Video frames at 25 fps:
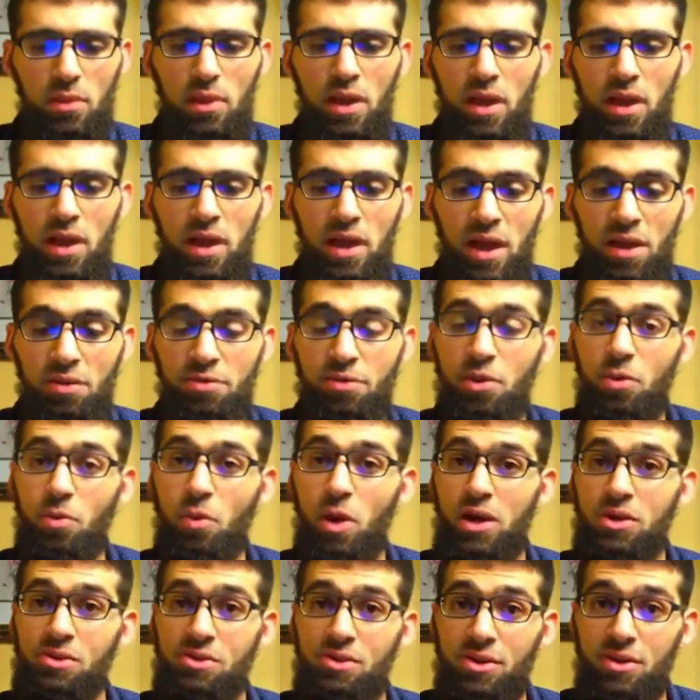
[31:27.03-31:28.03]
If you're
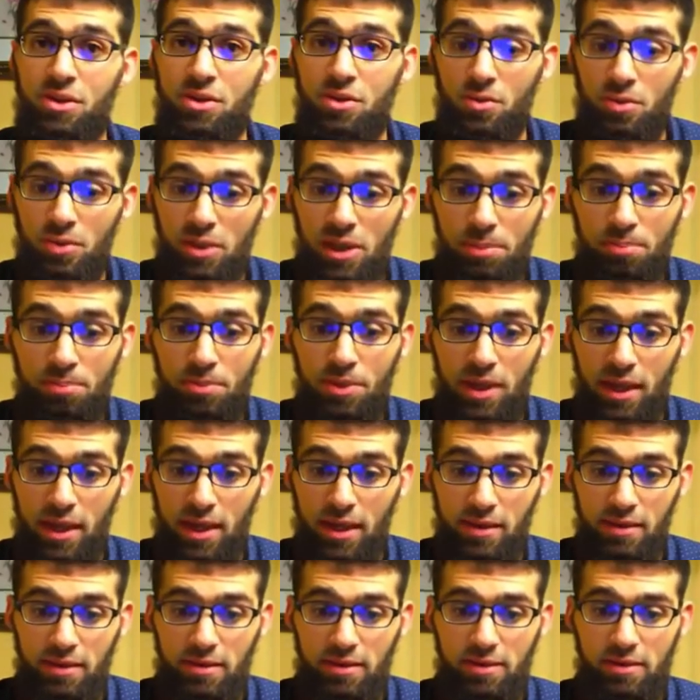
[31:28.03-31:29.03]
watching the
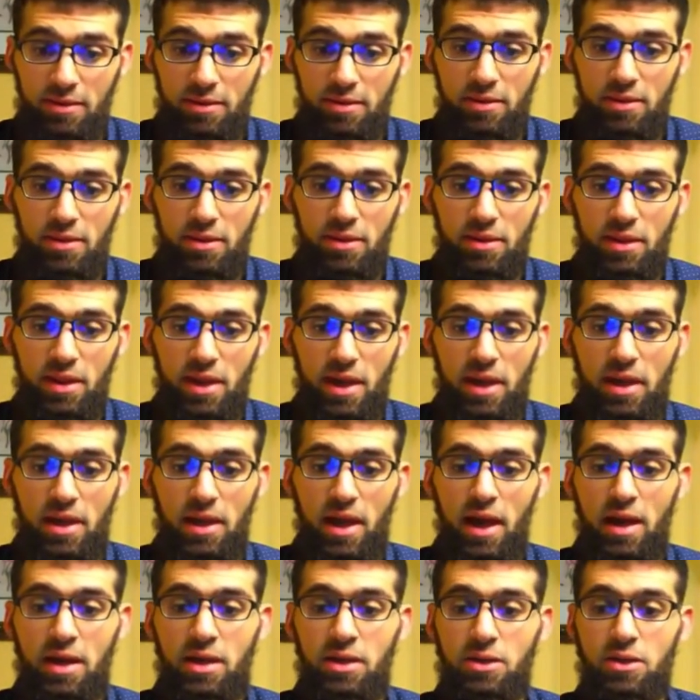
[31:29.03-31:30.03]
replay, then
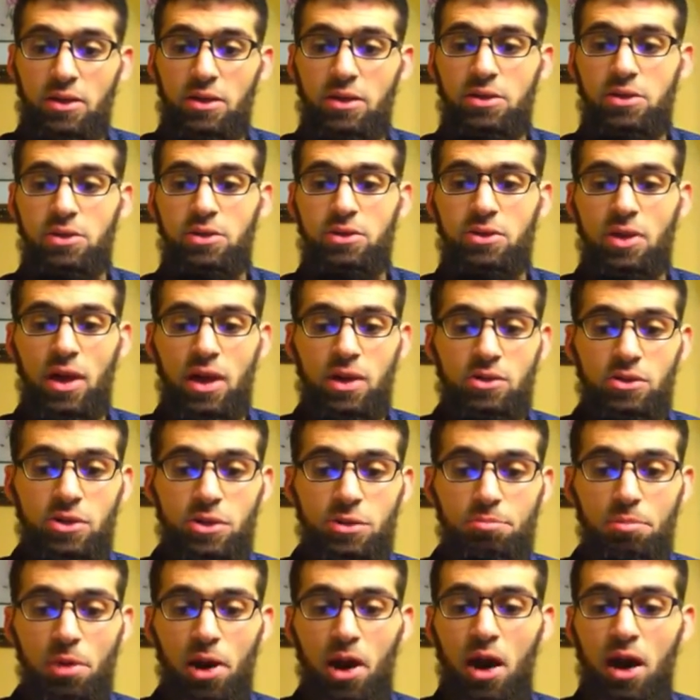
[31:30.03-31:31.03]
I encourage you to actually
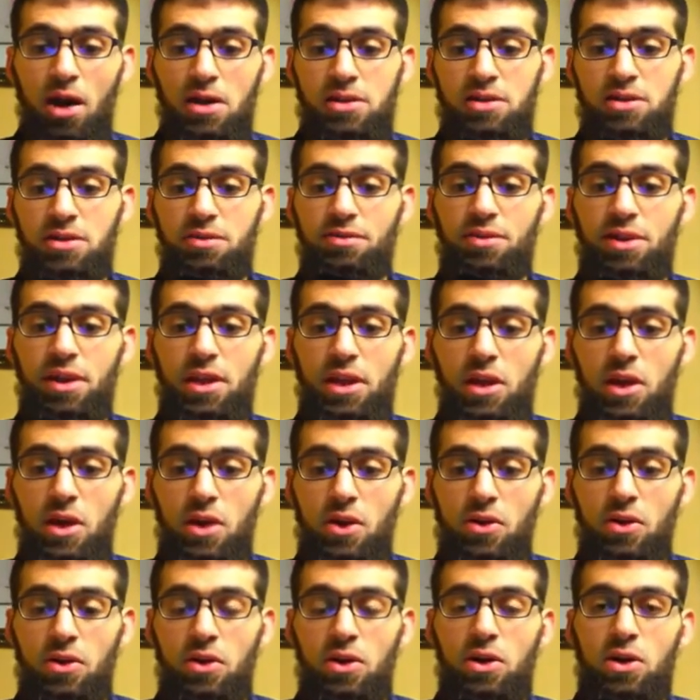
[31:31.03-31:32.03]
pause the
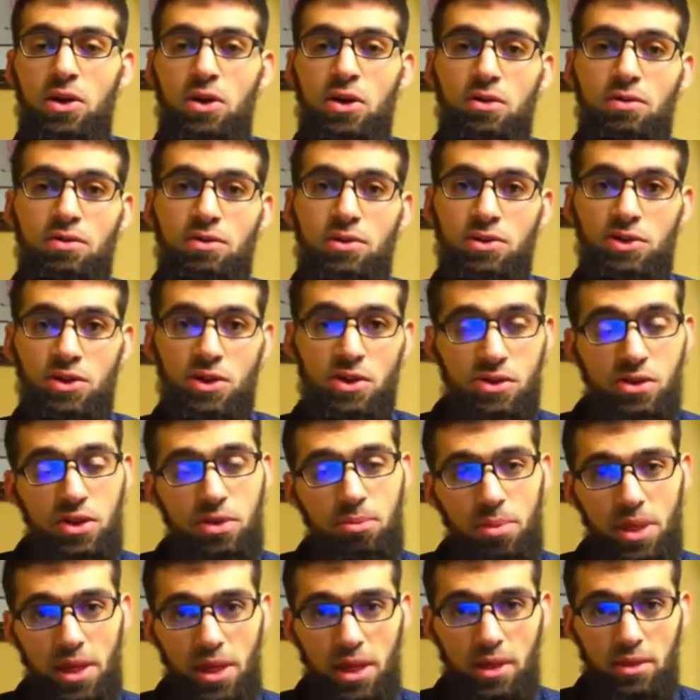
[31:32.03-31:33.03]
video for just a
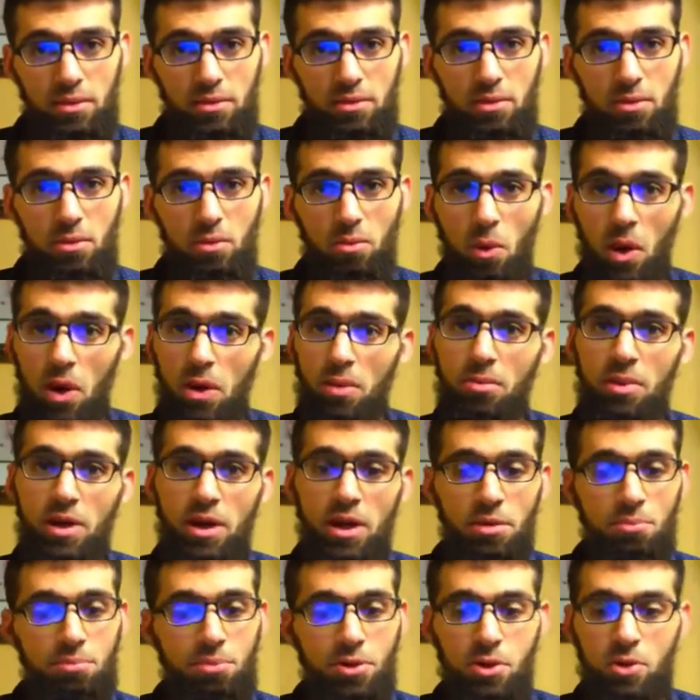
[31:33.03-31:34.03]
minute, 1
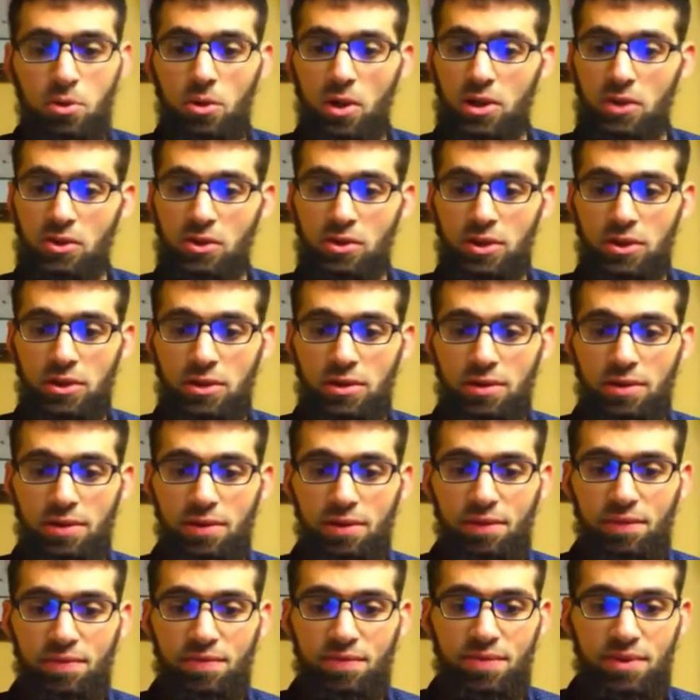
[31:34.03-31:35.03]
minute per question,
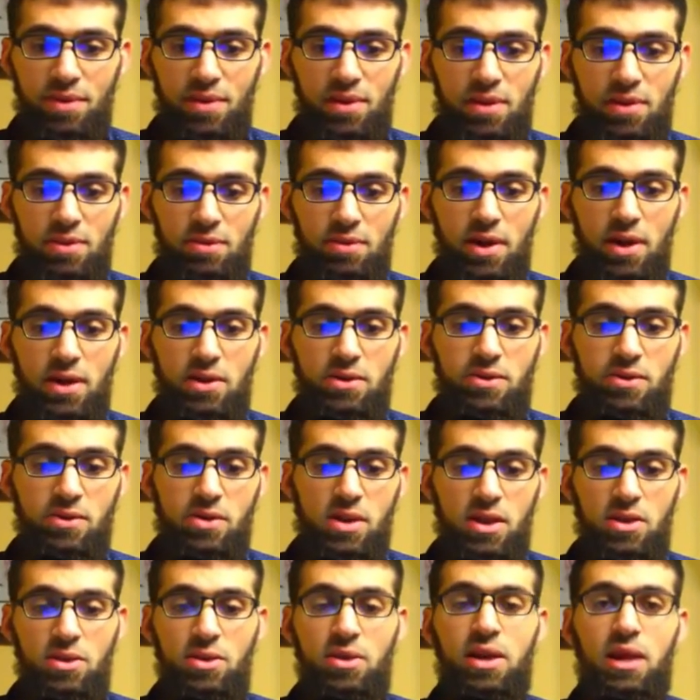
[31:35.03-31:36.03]
right? So
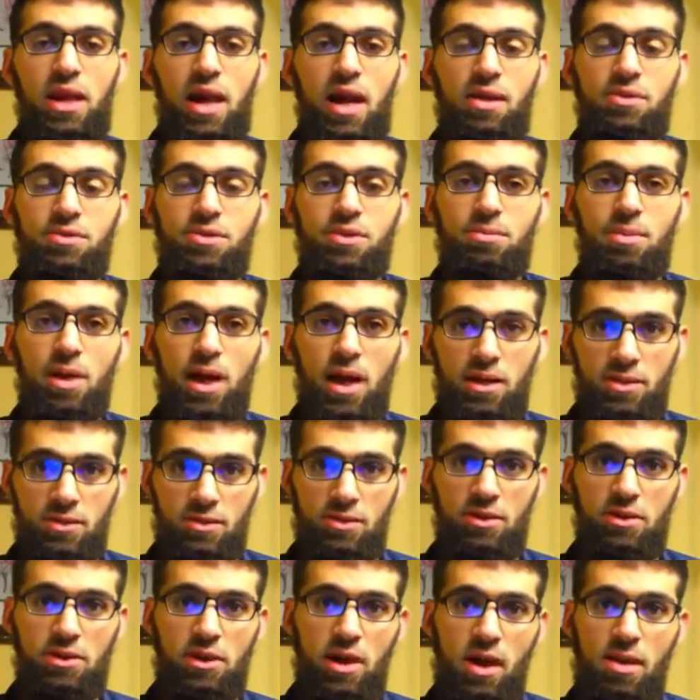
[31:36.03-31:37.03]
that you can have some
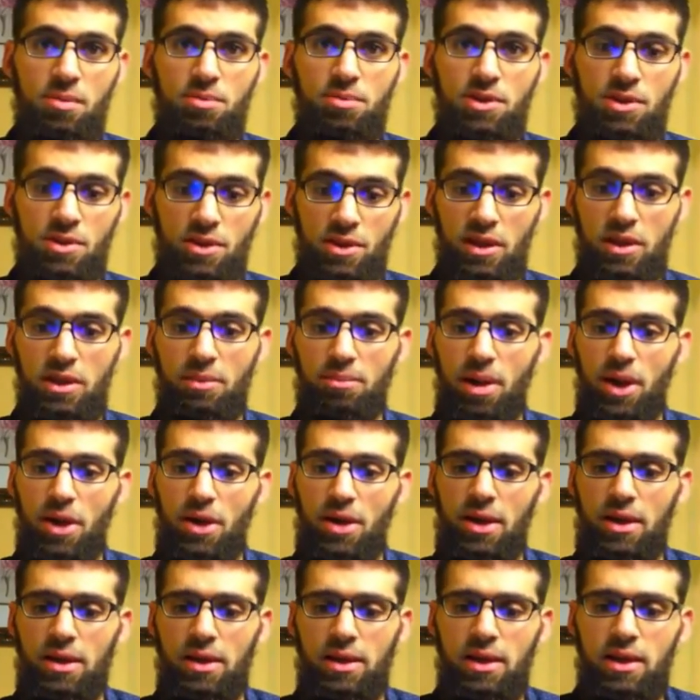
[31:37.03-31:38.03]
extra time to think about
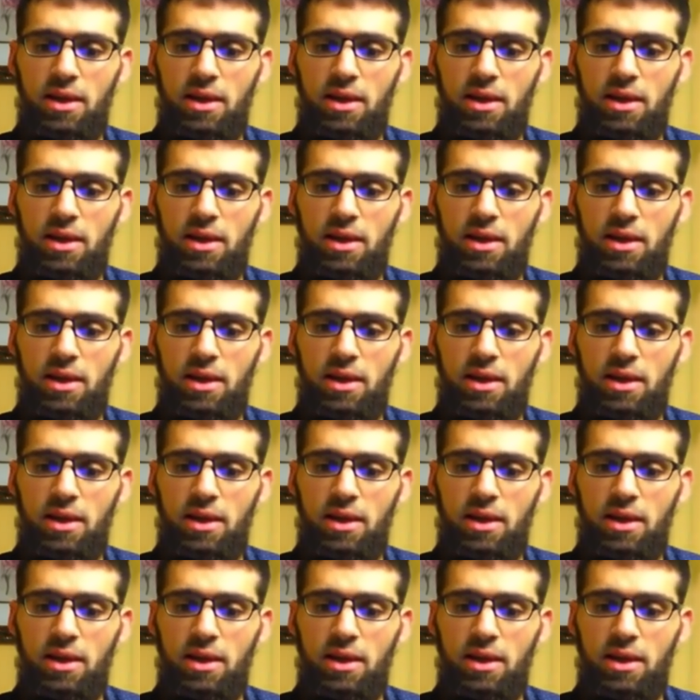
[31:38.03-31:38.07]
it.